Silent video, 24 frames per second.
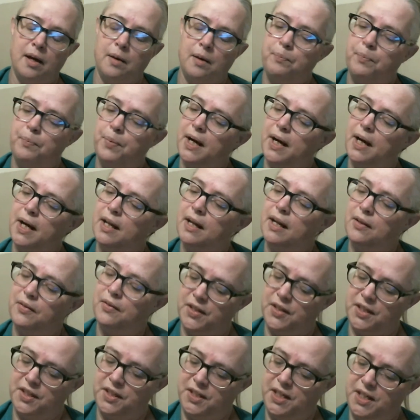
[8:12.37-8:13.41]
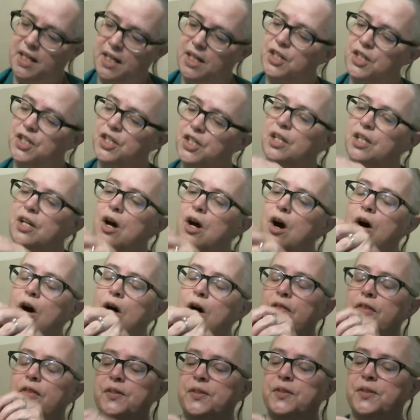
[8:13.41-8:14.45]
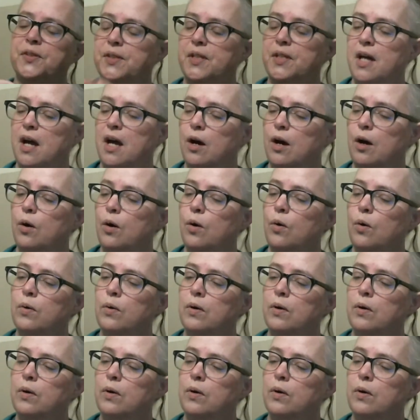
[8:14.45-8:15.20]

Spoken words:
But the tension on this toe